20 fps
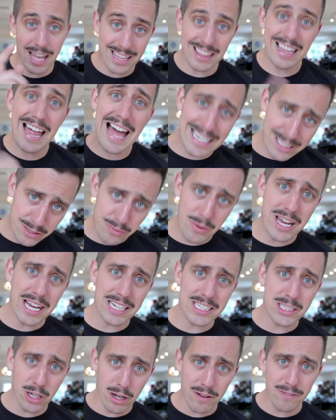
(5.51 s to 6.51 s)
Like last week,
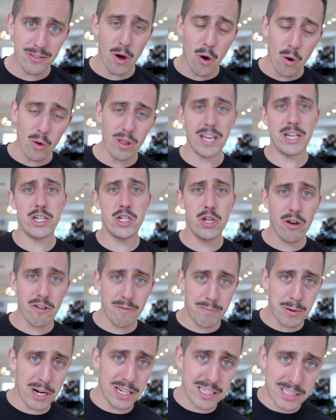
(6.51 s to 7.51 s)
I solved the whole issue
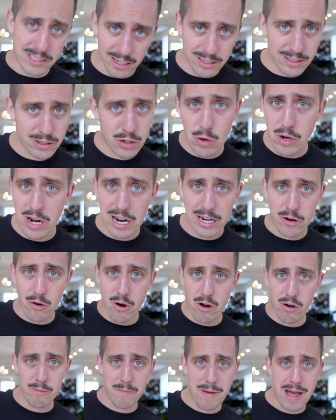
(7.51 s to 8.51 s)
of putting sunscreen on
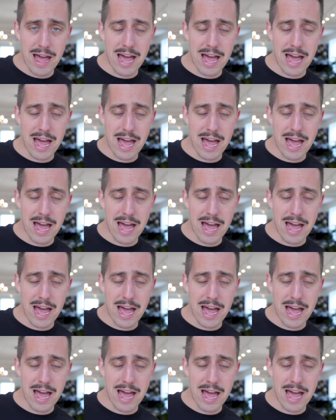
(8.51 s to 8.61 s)
your own